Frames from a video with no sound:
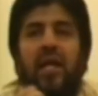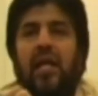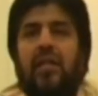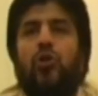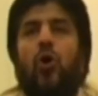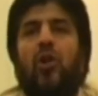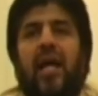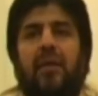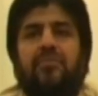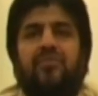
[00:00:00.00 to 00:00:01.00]
He told
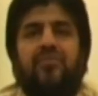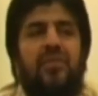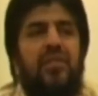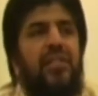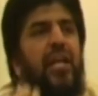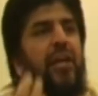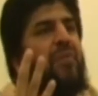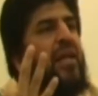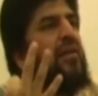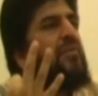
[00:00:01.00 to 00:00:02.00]
them, give
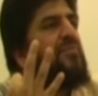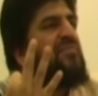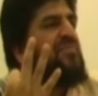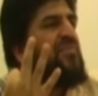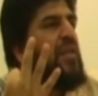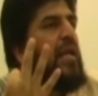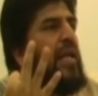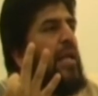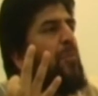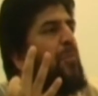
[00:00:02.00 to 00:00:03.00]
me,
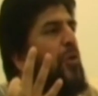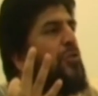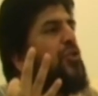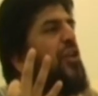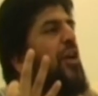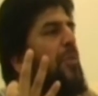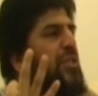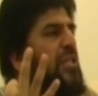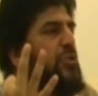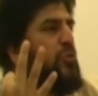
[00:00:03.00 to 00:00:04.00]
he put 3
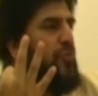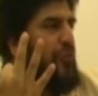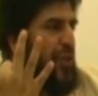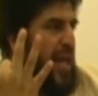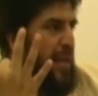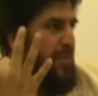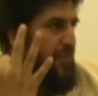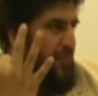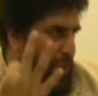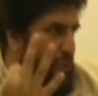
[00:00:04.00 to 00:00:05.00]
options
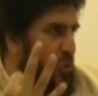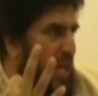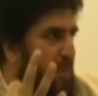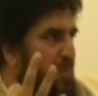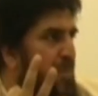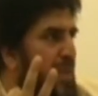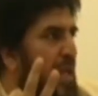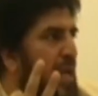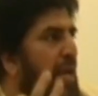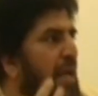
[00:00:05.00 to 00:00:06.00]
to them.
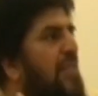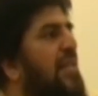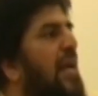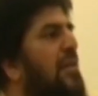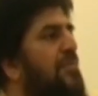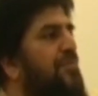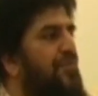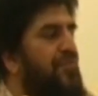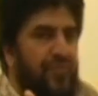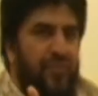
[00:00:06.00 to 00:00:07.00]
He said,
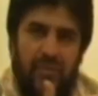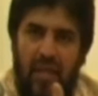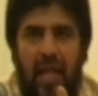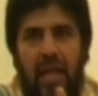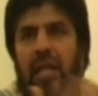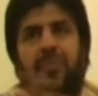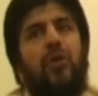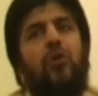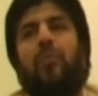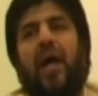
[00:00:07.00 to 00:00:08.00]
let me
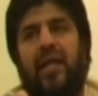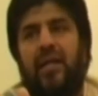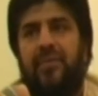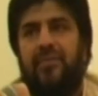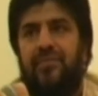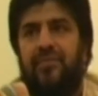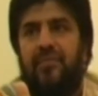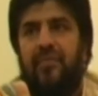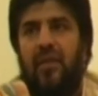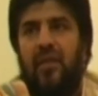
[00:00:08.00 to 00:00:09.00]
go back.
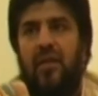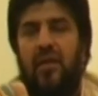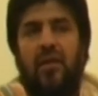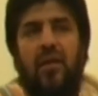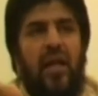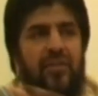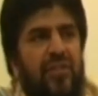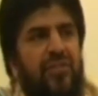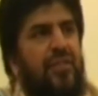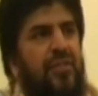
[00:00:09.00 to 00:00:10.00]
If
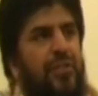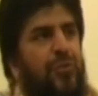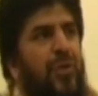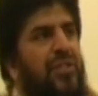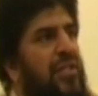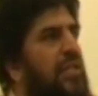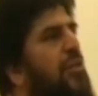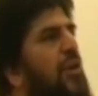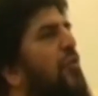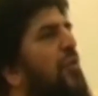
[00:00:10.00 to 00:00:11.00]
this is the situation and
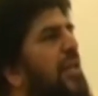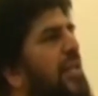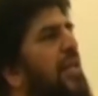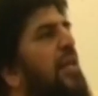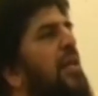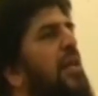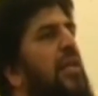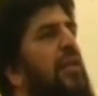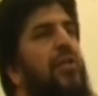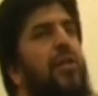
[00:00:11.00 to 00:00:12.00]
you have already
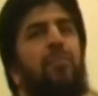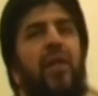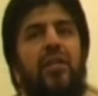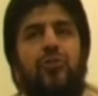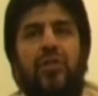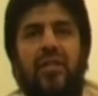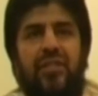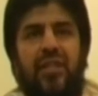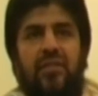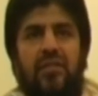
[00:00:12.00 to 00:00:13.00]
given your place to
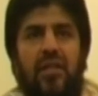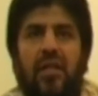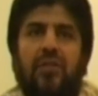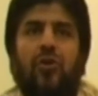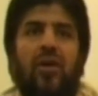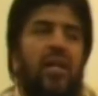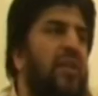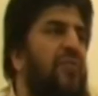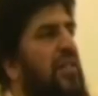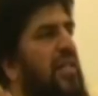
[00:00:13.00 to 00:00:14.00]
Yazid, he's your
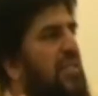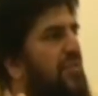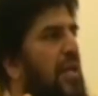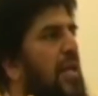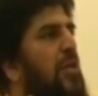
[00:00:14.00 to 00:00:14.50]
Khalifa, that's fine.